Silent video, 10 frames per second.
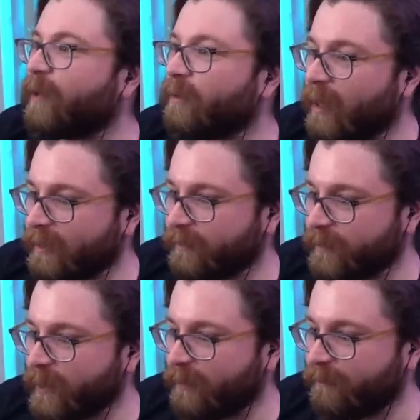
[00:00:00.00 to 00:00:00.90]
know lots of
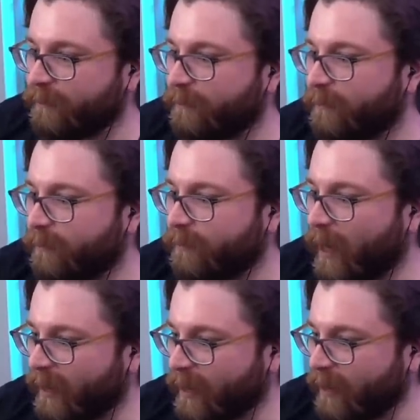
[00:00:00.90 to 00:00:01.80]
stuff,
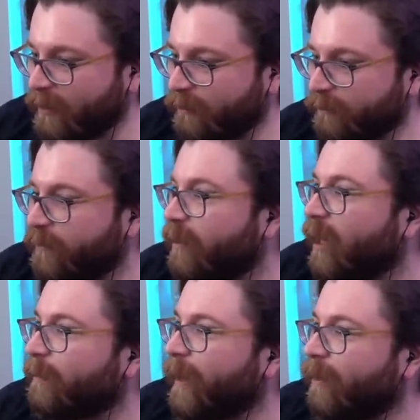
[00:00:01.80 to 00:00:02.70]
kind of,
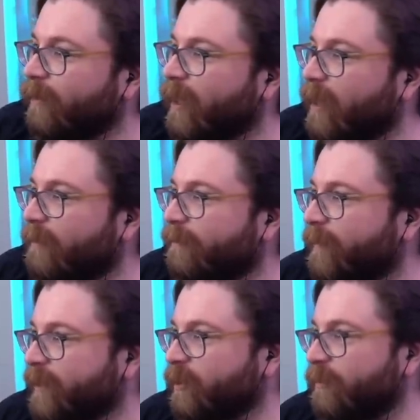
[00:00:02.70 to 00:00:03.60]
about
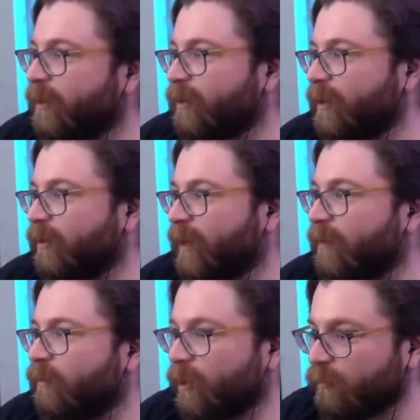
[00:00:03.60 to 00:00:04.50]
Mesoamerica,
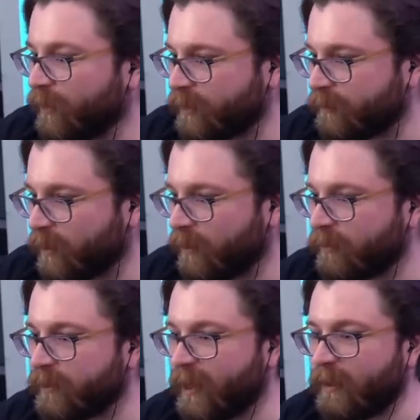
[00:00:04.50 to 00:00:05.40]
okay? We're going to read some
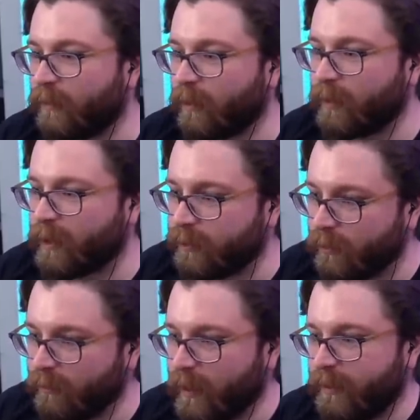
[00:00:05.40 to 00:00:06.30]
donos, and then we're going to go
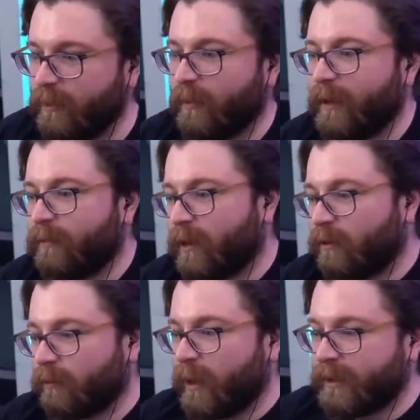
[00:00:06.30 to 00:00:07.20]
to Iran, all right? We're going to
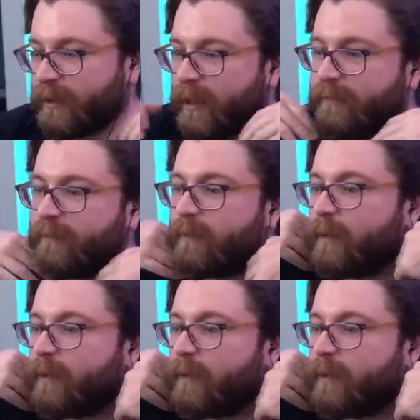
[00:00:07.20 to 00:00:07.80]
learn lots of stuff.